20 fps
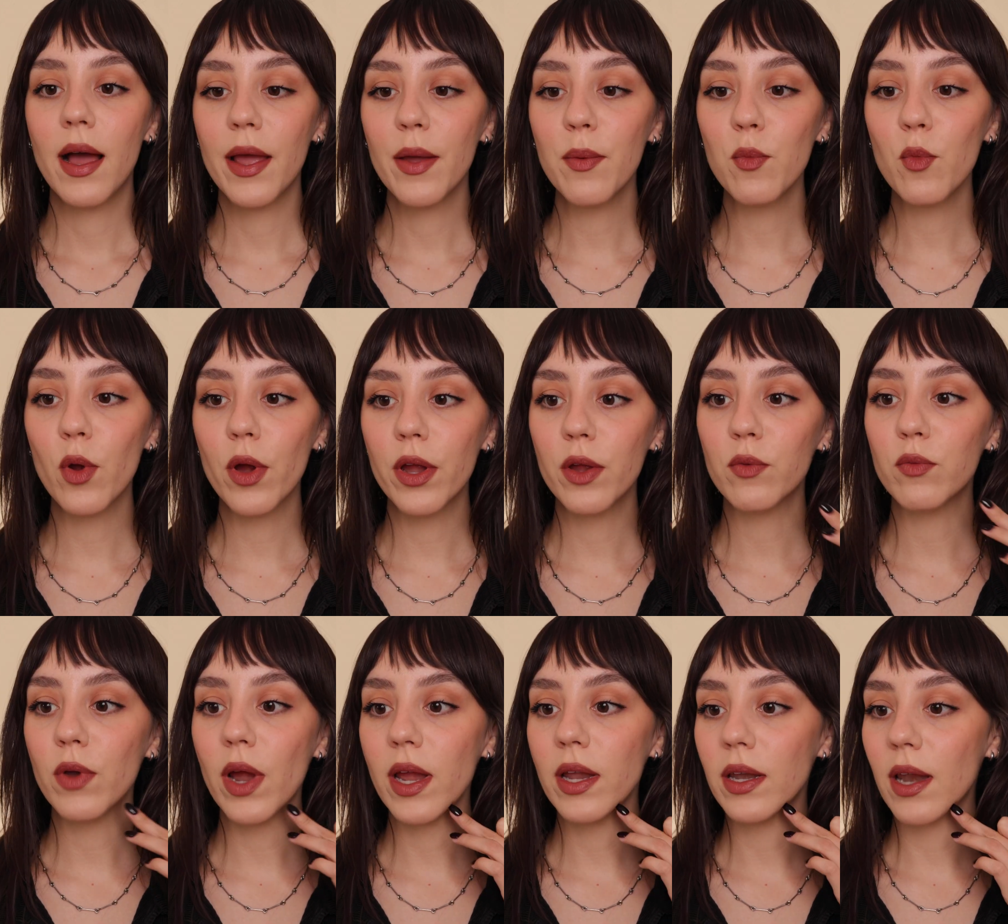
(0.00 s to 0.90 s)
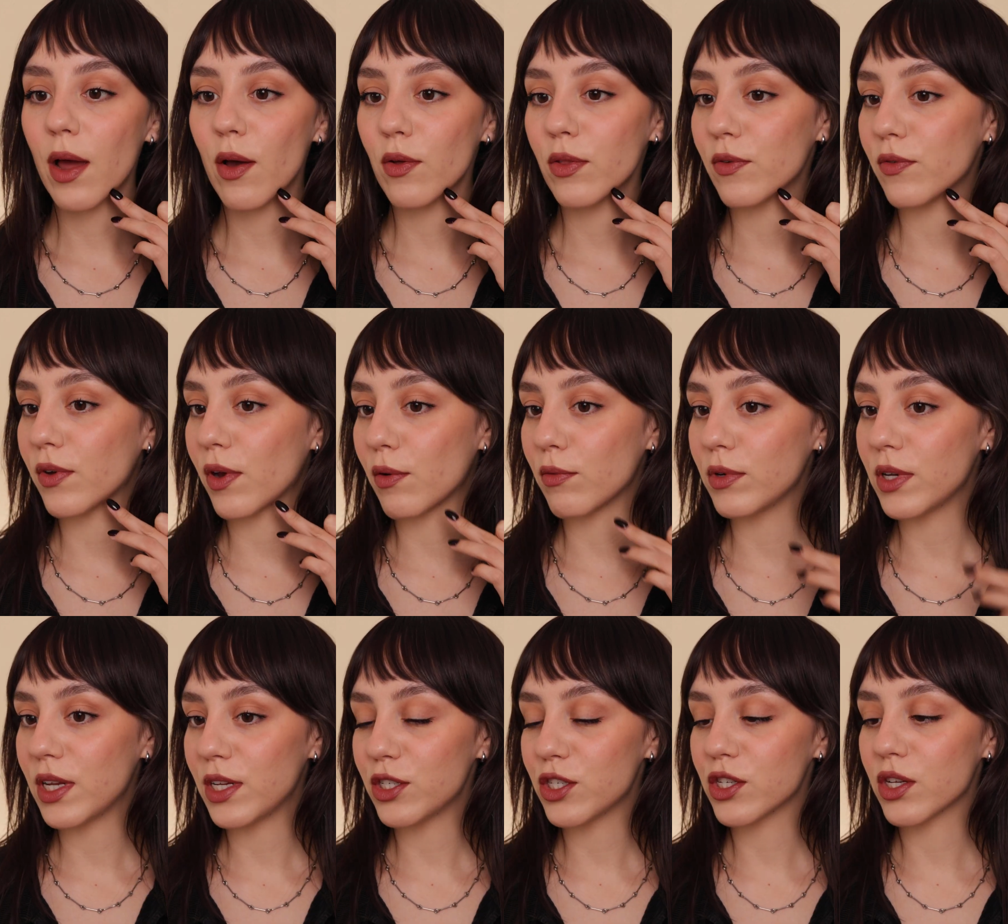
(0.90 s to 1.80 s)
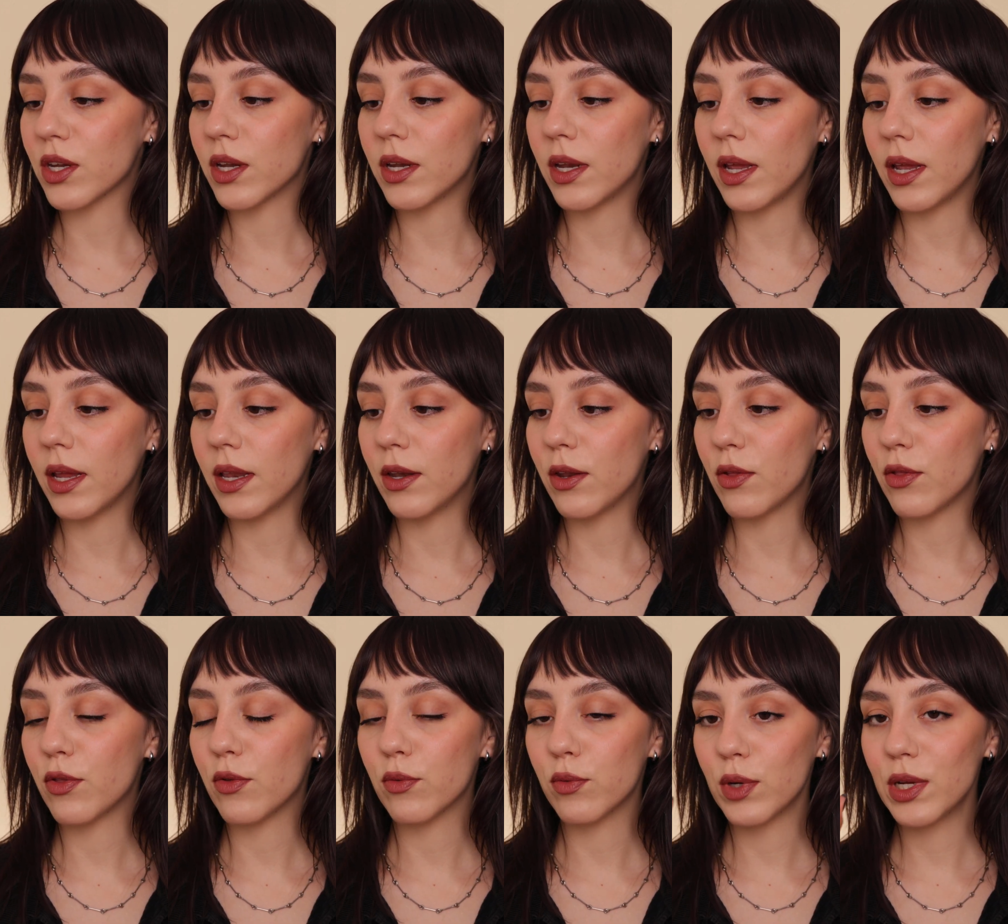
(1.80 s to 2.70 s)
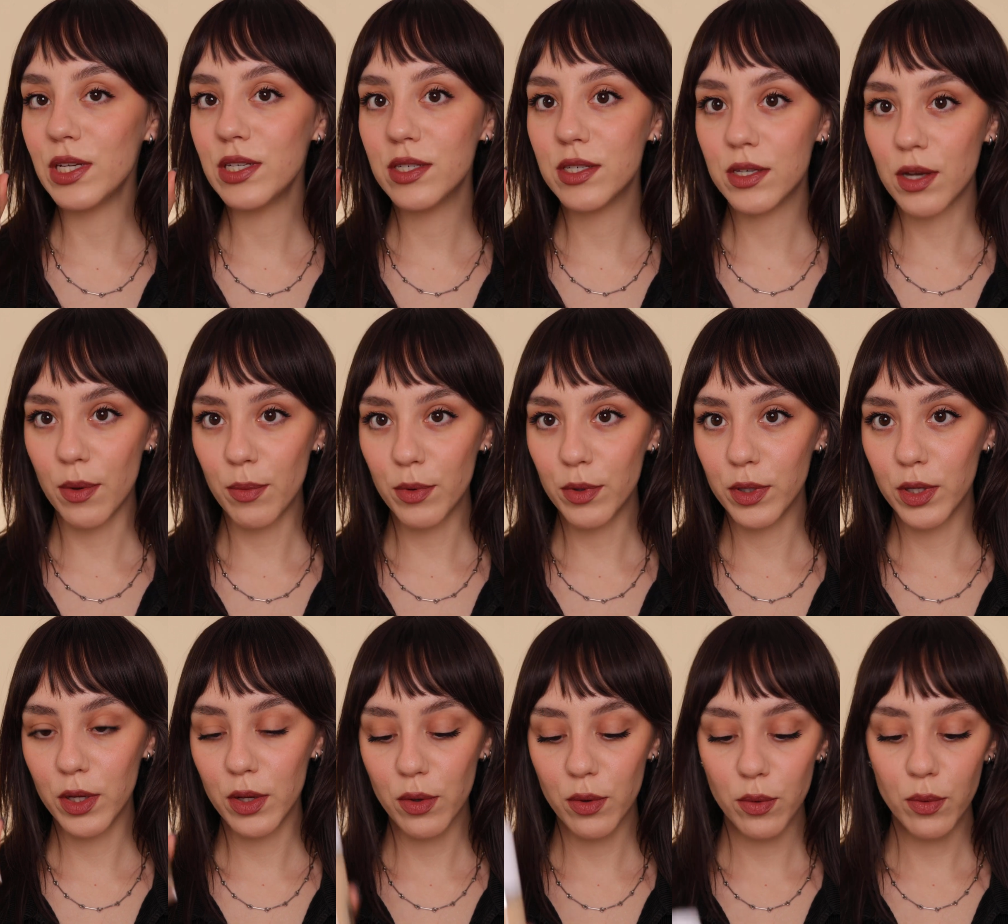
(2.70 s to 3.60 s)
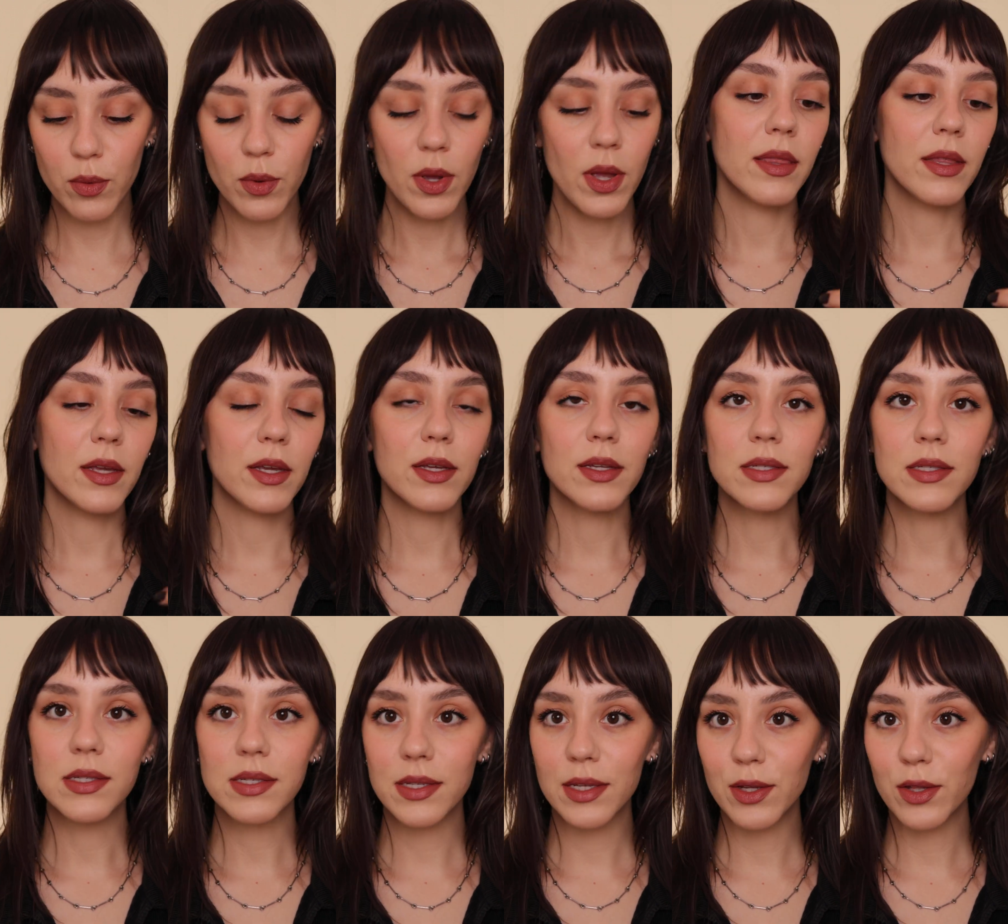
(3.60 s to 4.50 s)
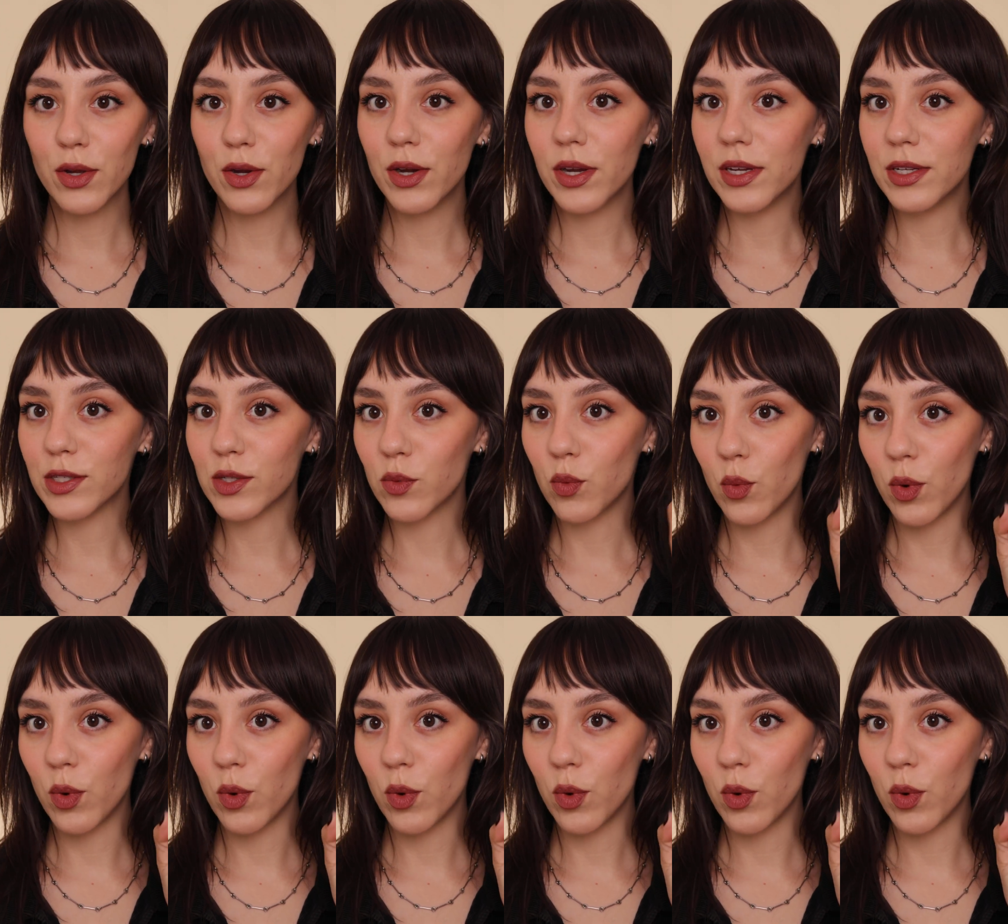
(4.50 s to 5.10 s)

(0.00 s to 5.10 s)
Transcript: I am wearing right now the foundation in 3W and the concealer is